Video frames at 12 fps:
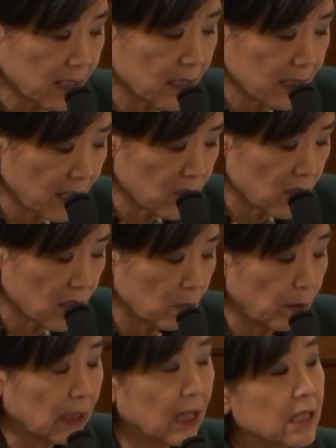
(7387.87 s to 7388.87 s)
extensions
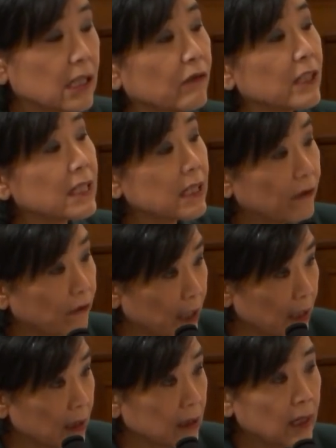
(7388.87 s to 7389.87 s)
because of a
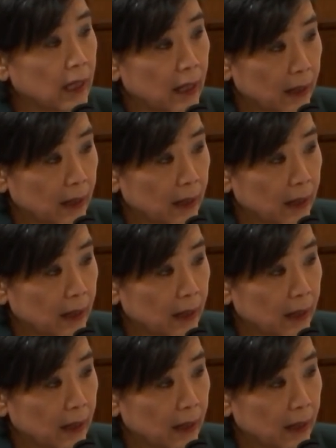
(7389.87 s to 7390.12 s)
severe